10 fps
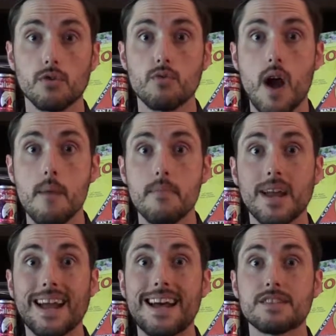
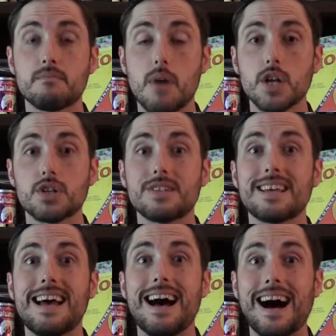dropping as much as
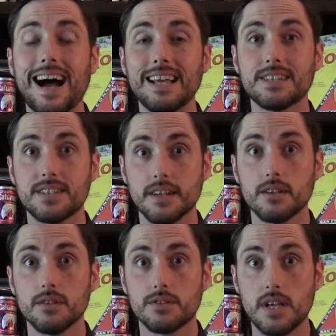high
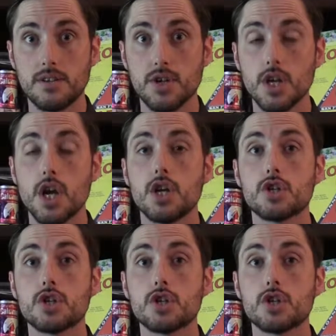single digit